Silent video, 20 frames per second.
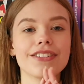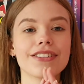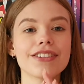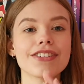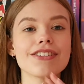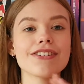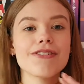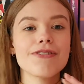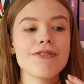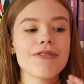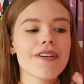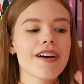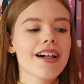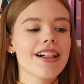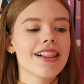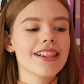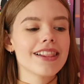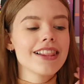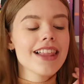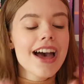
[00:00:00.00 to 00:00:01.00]
so
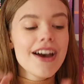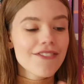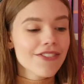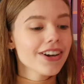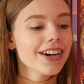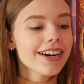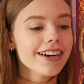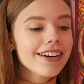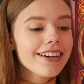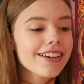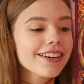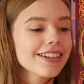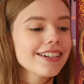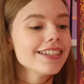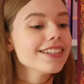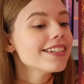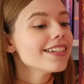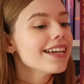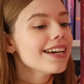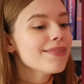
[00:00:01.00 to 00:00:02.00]
clever
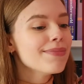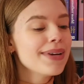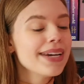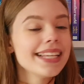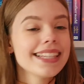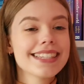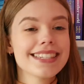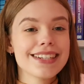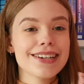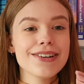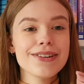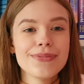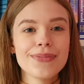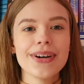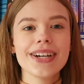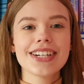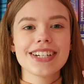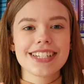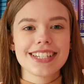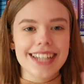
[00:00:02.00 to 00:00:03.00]
because they made so
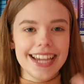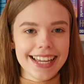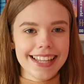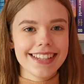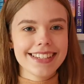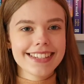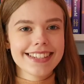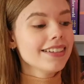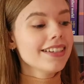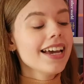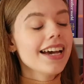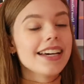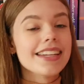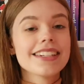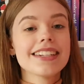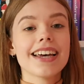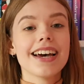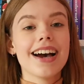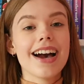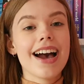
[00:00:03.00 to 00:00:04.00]
much sense.
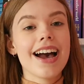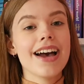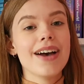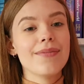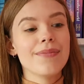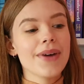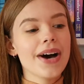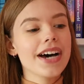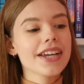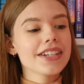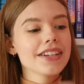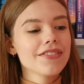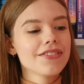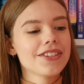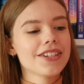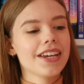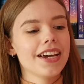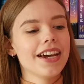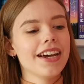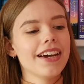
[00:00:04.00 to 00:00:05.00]
Yes, um, as I've
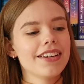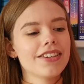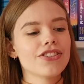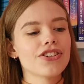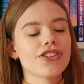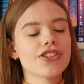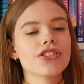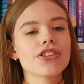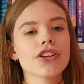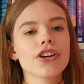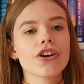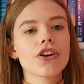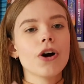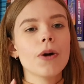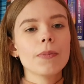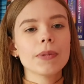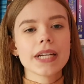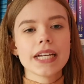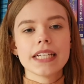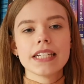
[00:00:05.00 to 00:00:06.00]
said, just
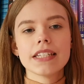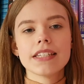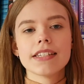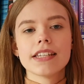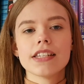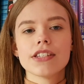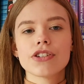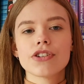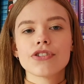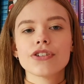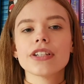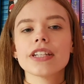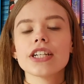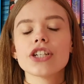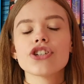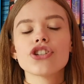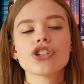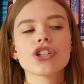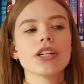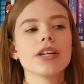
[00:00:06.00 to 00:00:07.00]
complicated sister
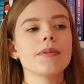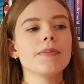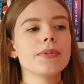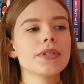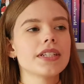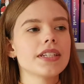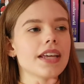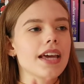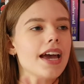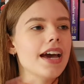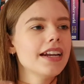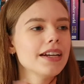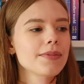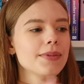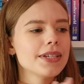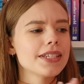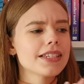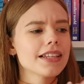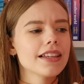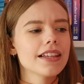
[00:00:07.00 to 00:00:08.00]
relationships,
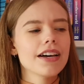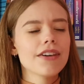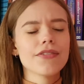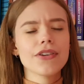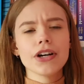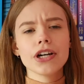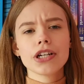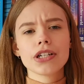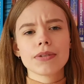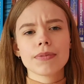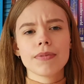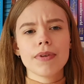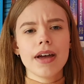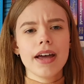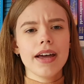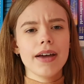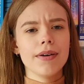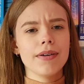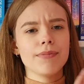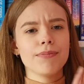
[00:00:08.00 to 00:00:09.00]
enemies to lovers,
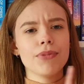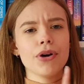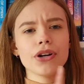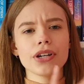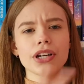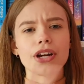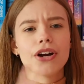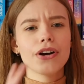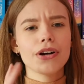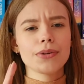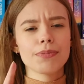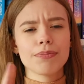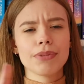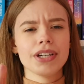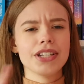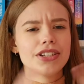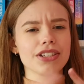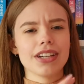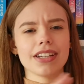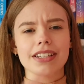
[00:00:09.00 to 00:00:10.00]
uh, bodyguard
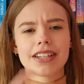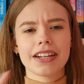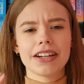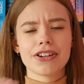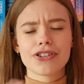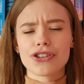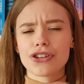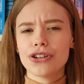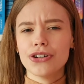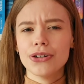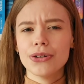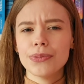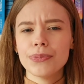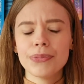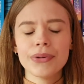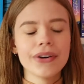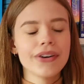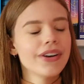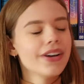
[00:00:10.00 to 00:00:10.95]
princess kind of trope,